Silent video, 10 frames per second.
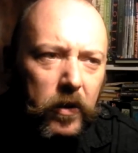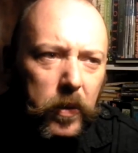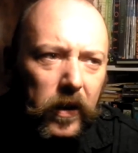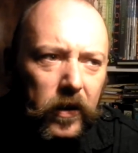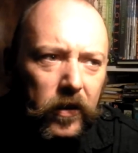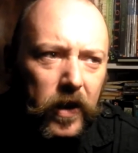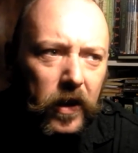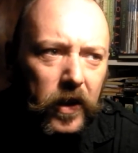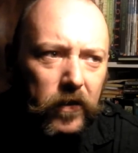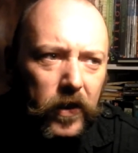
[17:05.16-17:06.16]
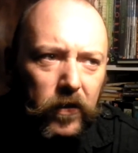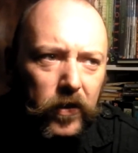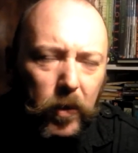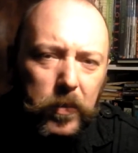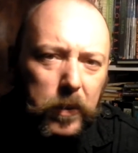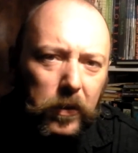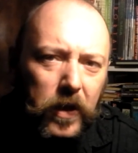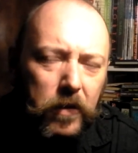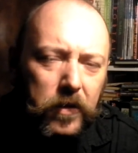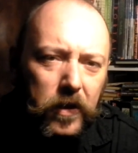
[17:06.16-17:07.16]
who will understand, even if some people
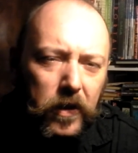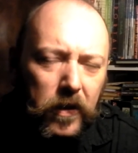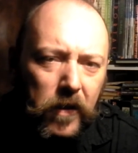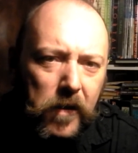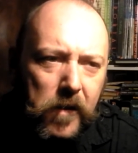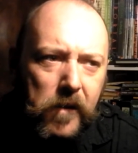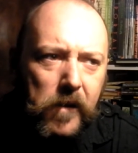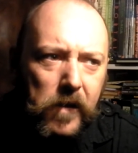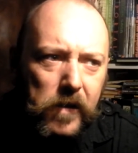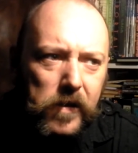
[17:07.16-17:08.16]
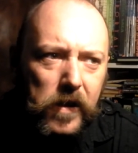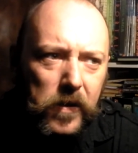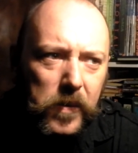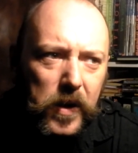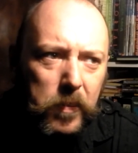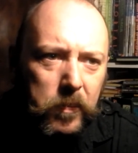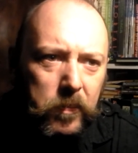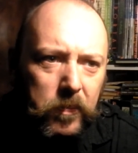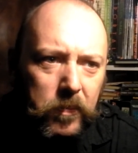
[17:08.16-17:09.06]
don't. So,